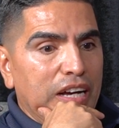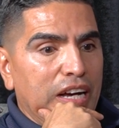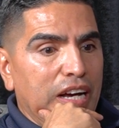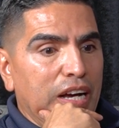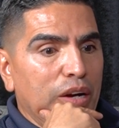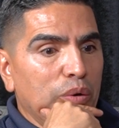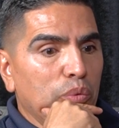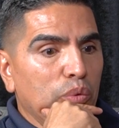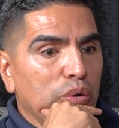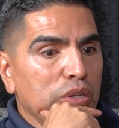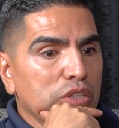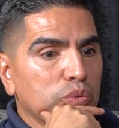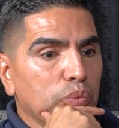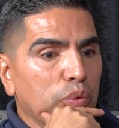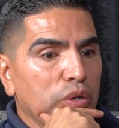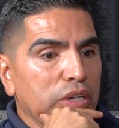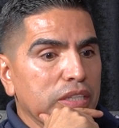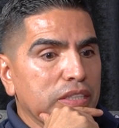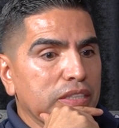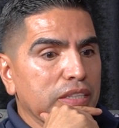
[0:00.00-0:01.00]
I was
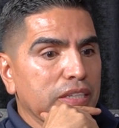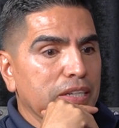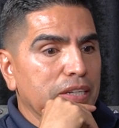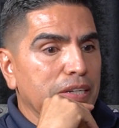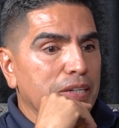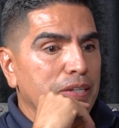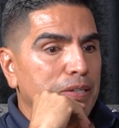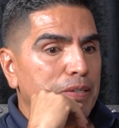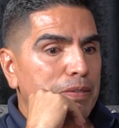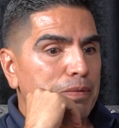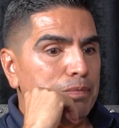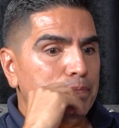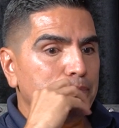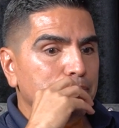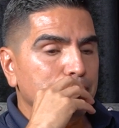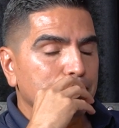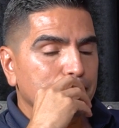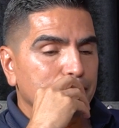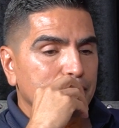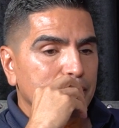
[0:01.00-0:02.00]
with
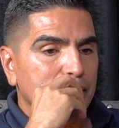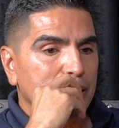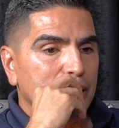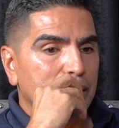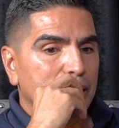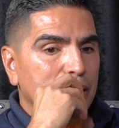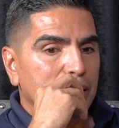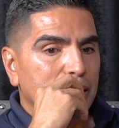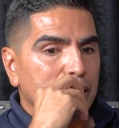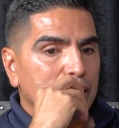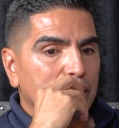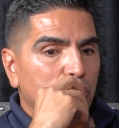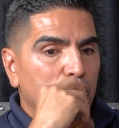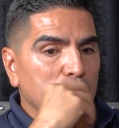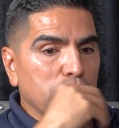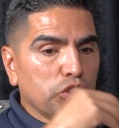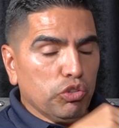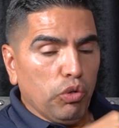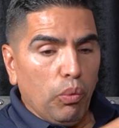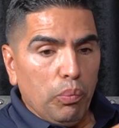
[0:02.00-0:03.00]

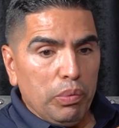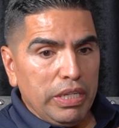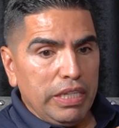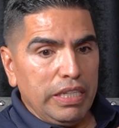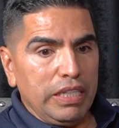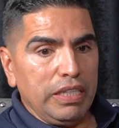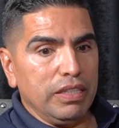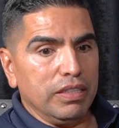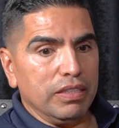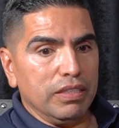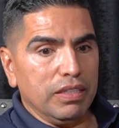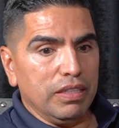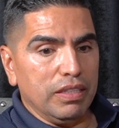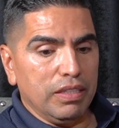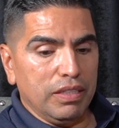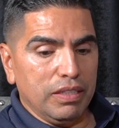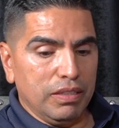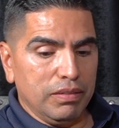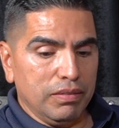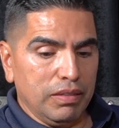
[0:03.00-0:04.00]
so many
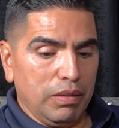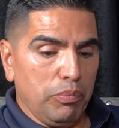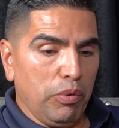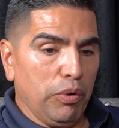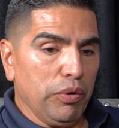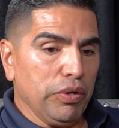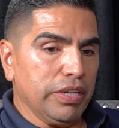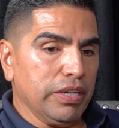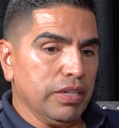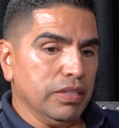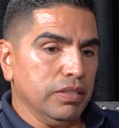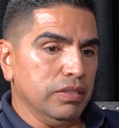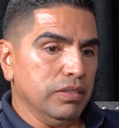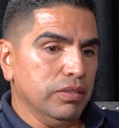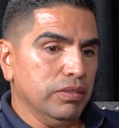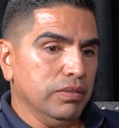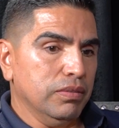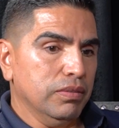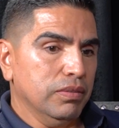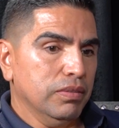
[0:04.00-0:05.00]

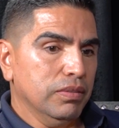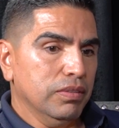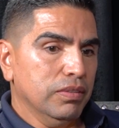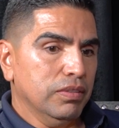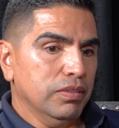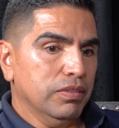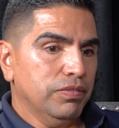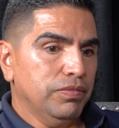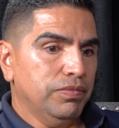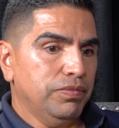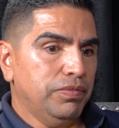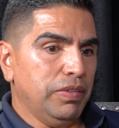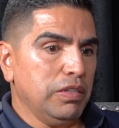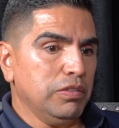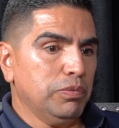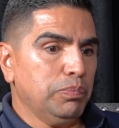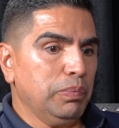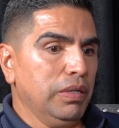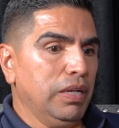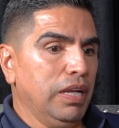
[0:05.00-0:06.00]
American
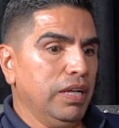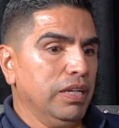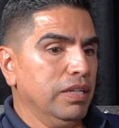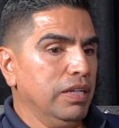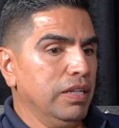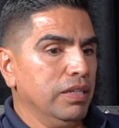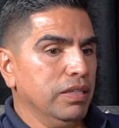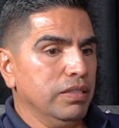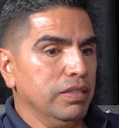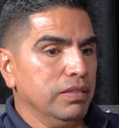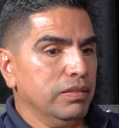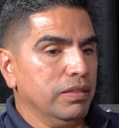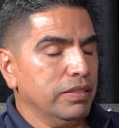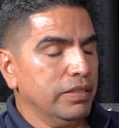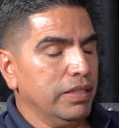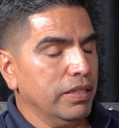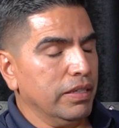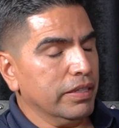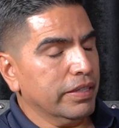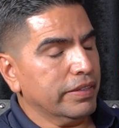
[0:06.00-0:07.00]
fans, like
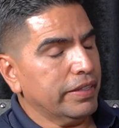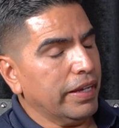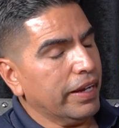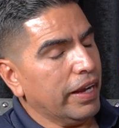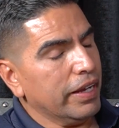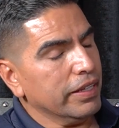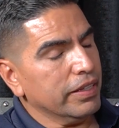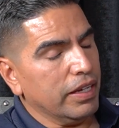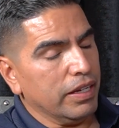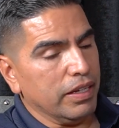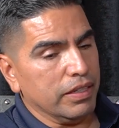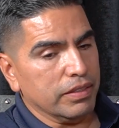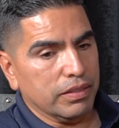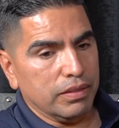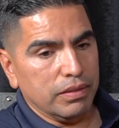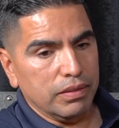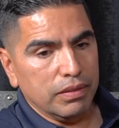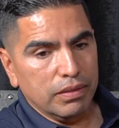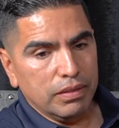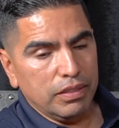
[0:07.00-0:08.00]
the guy that
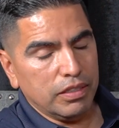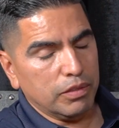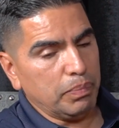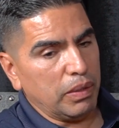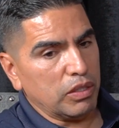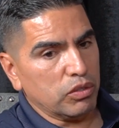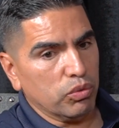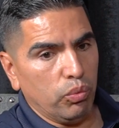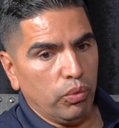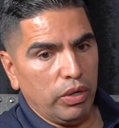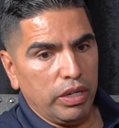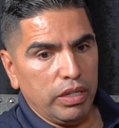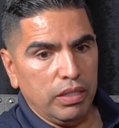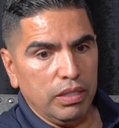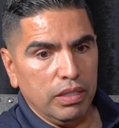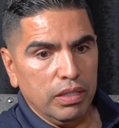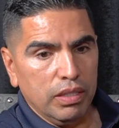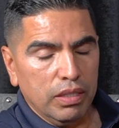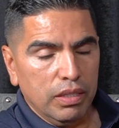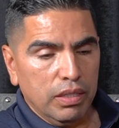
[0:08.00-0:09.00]
just passed
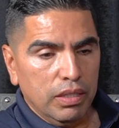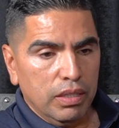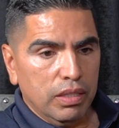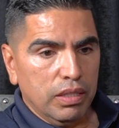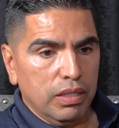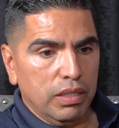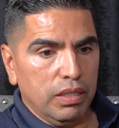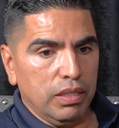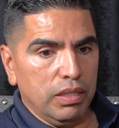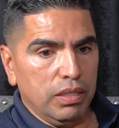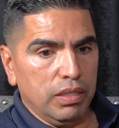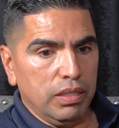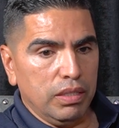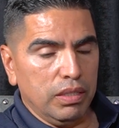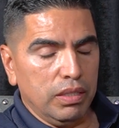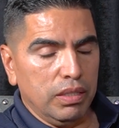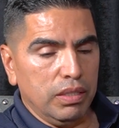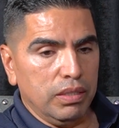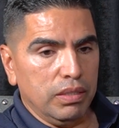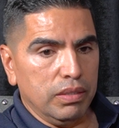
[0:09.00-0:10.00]
away
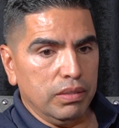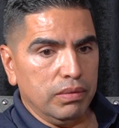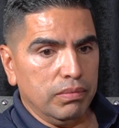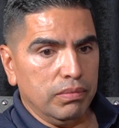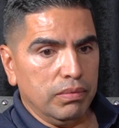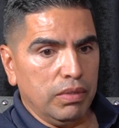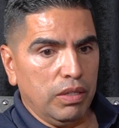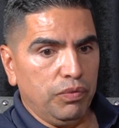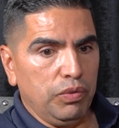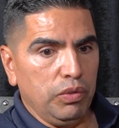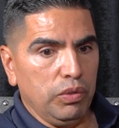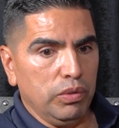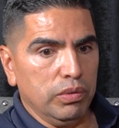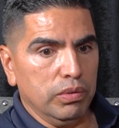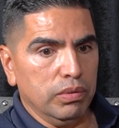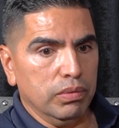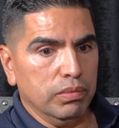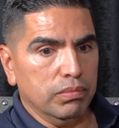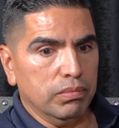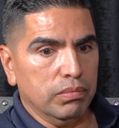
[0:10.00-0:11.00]
a
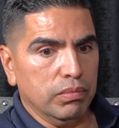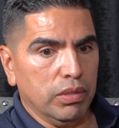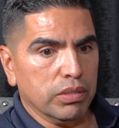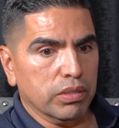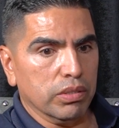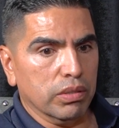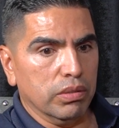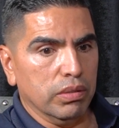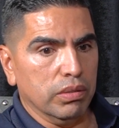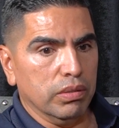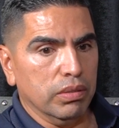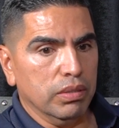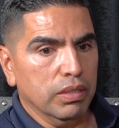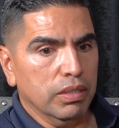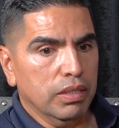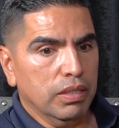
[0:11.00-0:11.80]
few months ago,